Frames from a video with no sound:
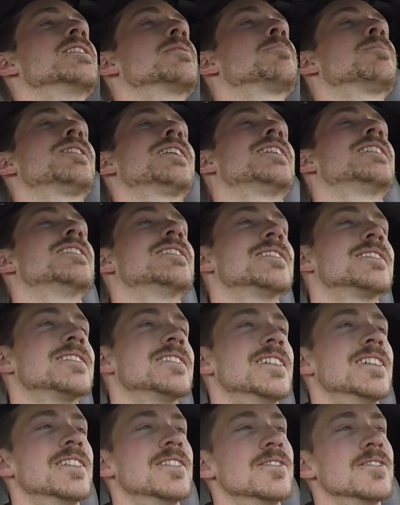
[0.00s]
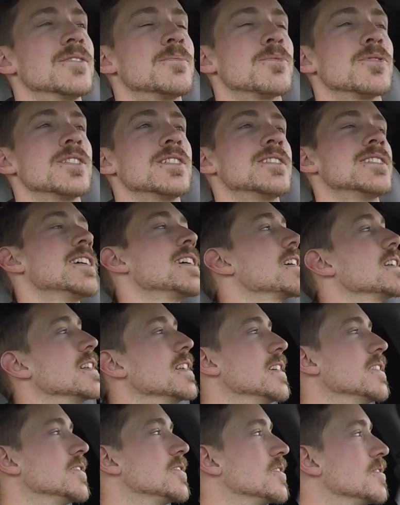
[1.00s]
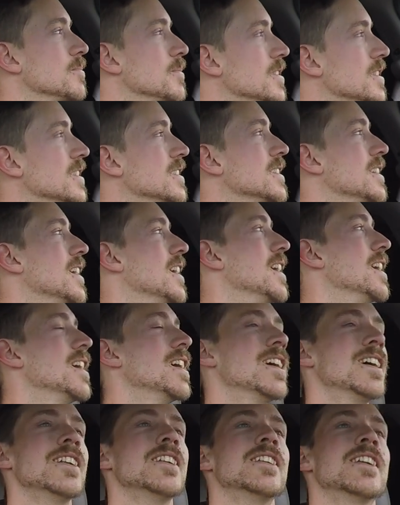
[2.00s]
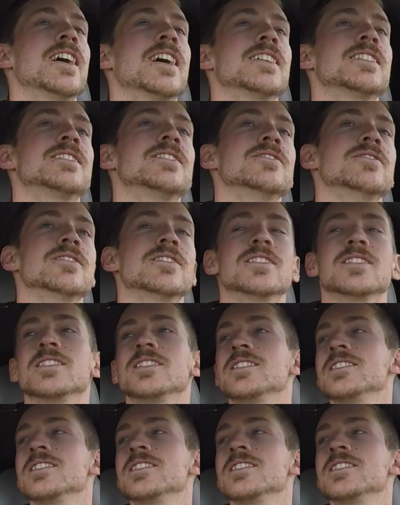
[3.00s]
Playing in the snow is pretty second nature to me. Not too,